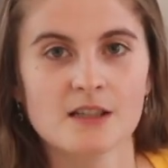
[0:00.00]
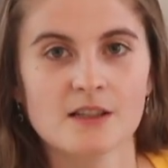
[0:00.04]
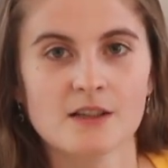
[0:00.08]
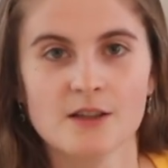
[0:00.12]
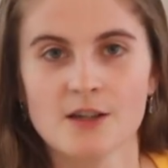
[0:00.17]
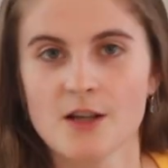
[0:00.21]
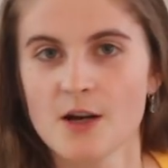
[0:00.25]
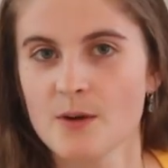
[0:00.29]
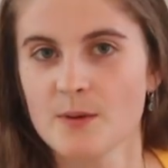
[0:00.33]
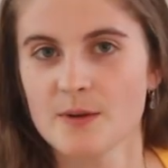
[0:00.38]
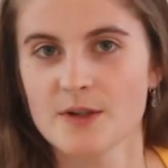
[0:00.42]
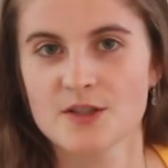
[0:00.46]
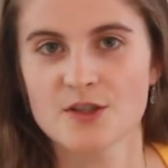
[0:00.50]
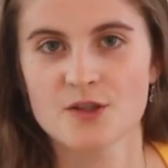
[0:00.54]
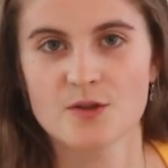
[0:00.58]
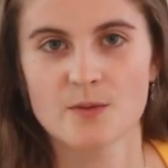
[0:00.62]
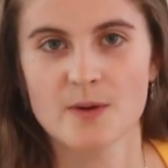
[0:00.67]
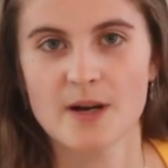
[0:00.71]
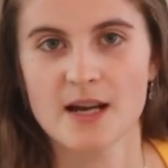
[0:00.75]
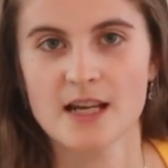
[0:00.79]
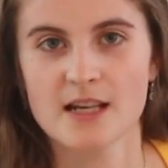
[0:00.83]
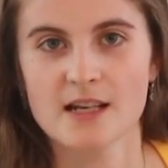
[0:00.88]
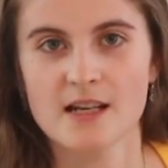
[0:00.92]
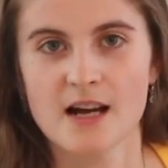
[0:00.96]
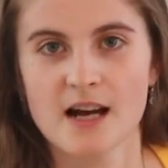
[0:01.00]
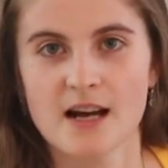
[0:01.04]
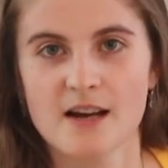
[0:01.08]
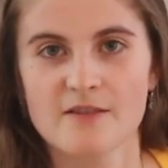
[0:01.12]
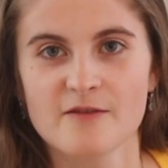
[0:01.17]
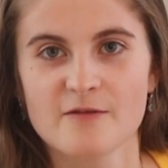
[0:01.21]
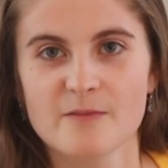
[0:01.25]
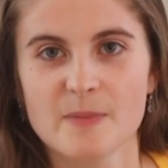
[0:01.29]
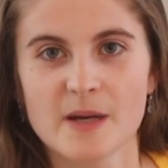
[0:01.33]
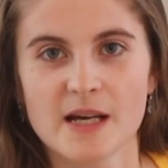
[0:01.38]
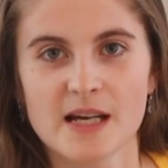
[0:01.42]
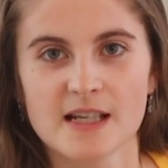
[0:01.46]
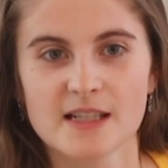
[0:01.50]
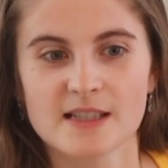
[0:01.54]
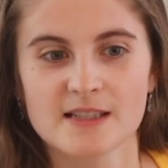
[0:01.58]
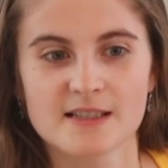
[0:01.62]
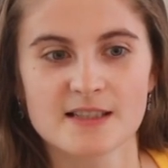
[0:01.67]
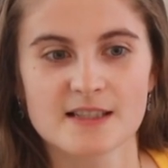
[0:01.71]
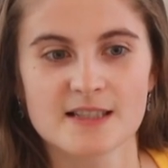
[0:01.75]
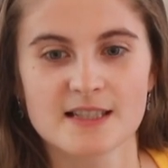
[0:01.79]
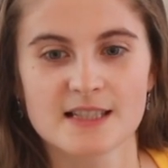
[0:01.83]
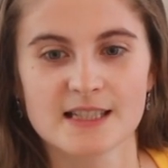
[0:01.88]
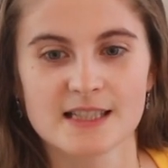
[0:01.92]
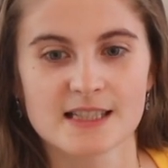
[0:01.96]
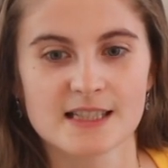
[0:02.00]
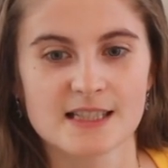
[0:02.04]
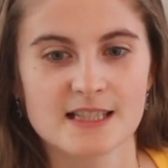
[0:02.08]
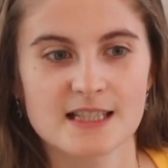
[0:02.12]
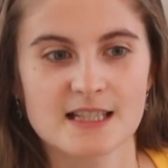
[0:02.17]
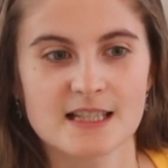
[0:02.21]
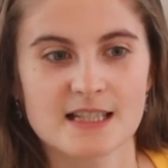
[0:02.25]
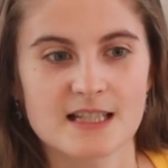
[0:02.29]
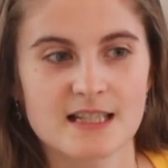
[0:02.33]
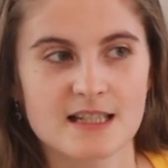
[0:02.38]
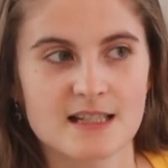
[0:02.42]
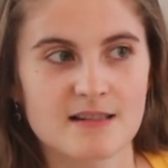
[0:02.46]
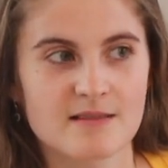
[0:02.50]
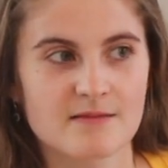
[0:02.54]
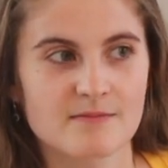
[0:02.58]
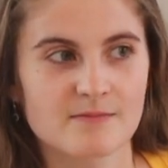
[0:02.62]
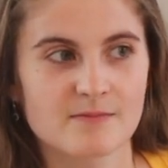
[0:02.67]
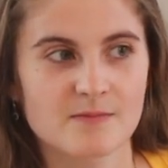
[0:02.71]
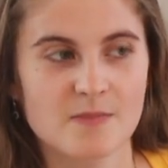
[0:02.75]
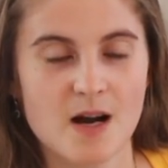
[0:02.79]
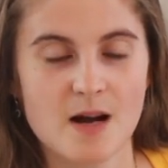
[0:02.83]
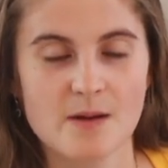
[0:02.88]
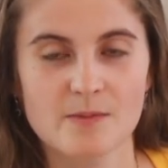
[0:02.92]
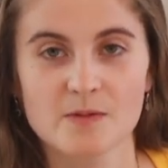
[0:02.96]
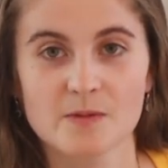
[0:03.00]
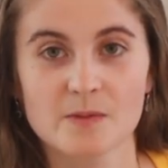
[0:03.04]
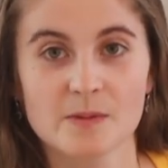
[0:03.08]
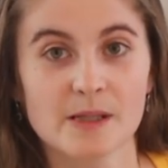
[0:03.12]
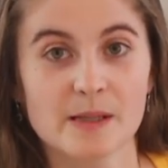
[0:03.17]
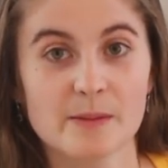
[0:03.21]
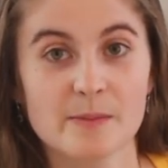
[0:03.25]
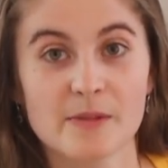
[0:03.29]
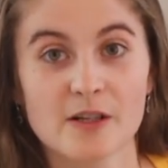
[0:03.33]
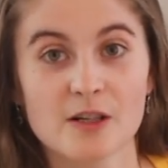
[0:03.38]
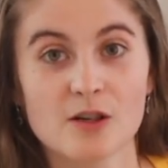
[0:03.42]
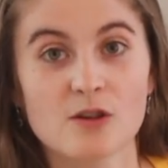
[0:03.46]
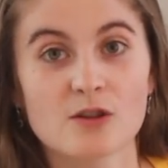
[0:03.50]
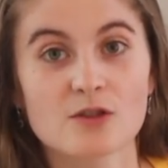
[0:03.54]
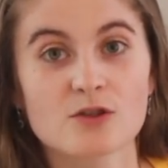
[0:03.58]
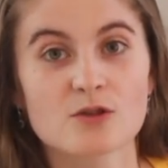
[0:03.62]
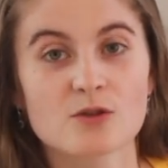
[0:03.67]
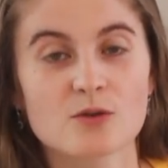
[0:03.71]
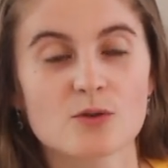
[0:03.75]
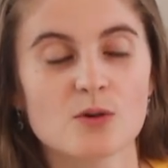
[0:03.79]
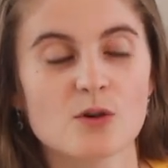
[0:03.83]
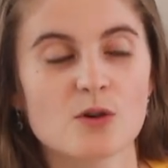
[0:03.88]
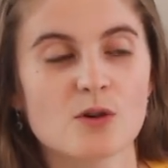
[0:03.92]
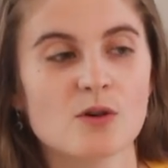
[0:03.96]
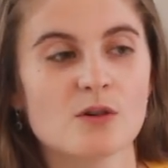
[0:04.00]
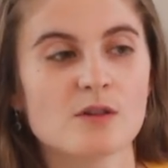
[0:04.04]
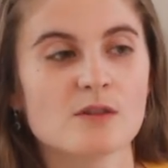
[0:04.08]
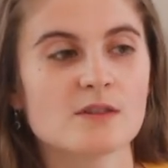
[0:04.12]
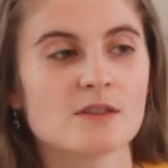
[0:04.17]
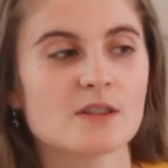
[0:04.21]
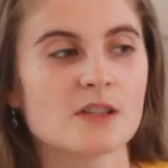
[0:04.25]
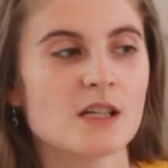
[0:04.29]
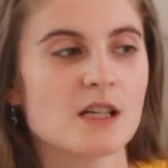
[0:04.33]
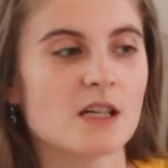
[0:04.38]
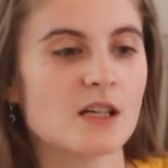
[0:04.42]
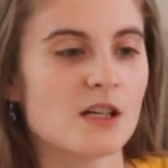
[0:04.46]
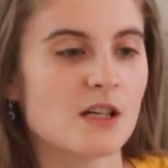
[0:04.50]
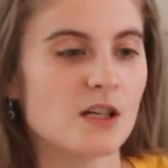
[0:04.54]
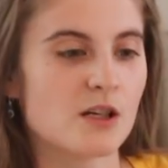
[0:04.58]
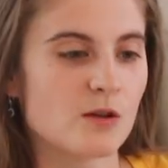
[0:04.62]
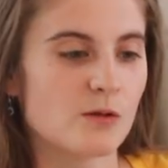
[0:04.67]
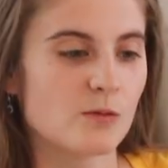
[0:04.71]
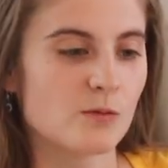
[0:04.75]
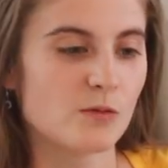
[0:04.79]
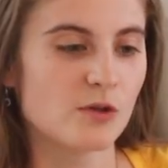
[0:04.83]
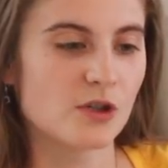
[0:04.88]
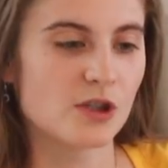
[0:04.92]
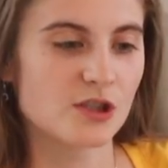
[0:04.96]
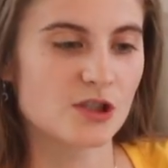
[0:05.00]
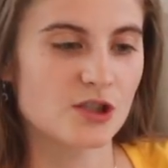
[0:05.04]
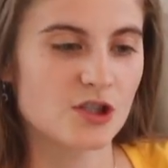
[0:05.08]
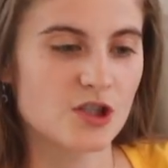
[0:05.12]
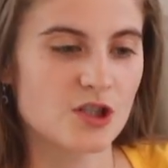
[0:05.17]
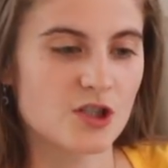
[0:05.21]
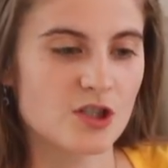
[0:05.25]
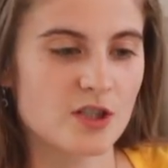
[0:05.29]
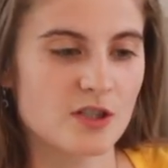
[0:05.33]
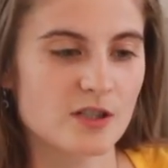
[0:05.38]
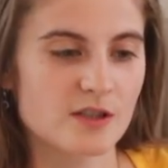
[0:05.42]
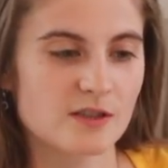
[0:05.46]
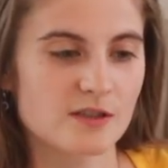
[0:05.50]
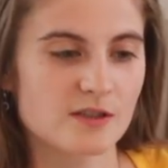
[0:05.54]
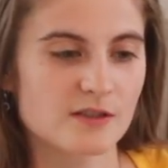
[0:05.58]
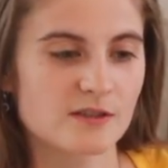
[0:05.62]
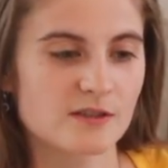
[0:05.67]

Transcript: lowest weight I've been since probably middle school, which